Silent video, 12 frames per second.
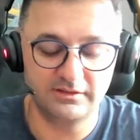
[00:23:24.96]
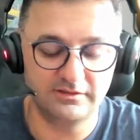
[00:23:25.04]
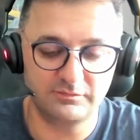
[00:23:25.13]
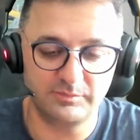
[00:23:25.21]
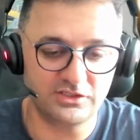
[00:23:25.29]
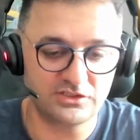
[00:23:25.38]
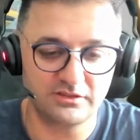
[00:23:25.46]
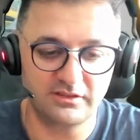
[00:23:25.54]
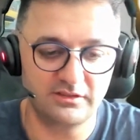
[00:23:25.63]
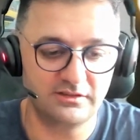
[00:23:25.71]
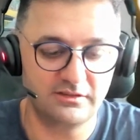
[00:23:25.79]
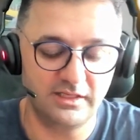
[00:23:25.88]
especially
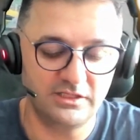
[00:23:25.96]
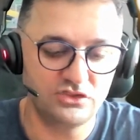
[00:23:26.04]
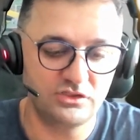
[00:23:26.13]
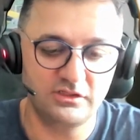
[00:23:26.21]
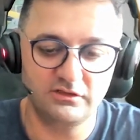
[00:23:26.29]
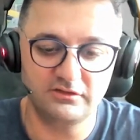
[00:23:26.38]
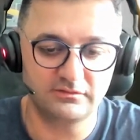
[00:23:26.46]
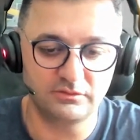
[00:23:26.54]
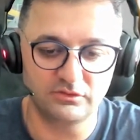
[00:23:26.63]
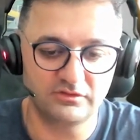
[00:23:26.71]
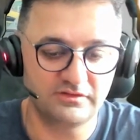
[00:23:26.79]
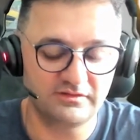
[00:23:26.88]
the engineers,
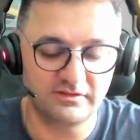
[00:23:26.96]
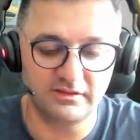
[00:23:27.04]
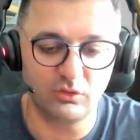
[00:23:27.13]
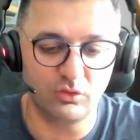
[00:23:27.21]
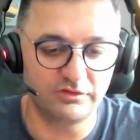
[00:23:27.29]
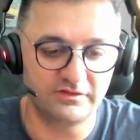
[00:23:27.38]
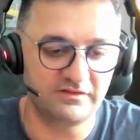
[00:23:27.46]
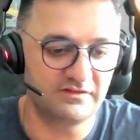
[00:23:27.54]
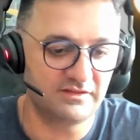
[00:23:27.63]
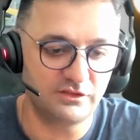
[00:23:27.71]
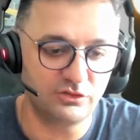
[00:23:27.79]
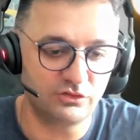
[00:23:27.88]
over
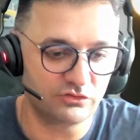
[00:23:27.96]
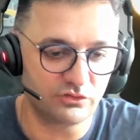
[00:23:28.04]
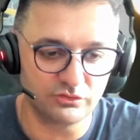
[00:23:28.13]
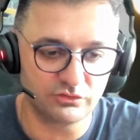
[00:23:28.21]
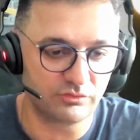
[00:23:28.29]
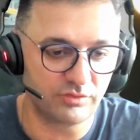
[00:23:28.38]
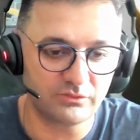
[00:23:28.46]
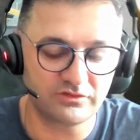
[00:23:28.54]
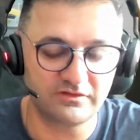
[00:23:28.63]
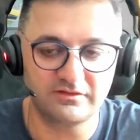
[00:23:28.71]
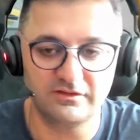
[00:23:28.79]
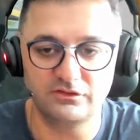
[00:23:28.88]
60 years old or around
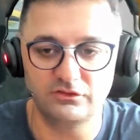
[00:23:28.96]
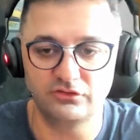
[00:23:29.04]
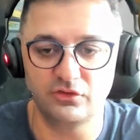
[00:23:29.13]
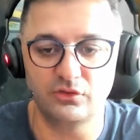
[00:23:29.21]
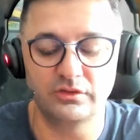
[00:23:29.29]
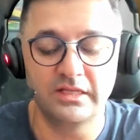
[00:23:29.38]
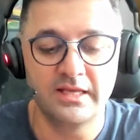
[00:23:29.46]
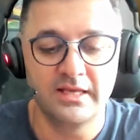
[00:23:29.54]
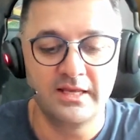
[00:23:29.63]
60 years old,